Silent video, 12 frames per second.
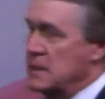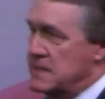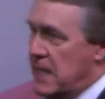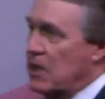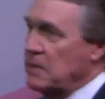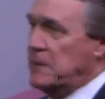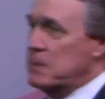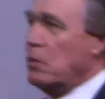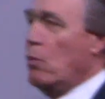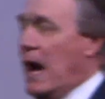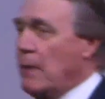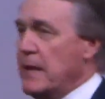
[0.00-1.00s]
telling
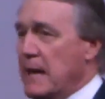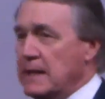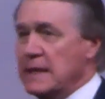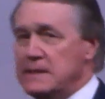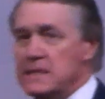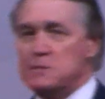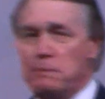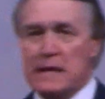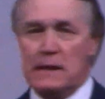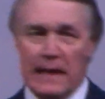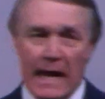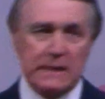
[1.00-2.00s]
people why we had to get this
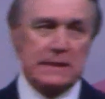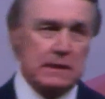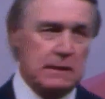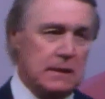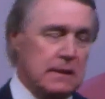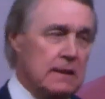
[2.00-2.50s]
man elected.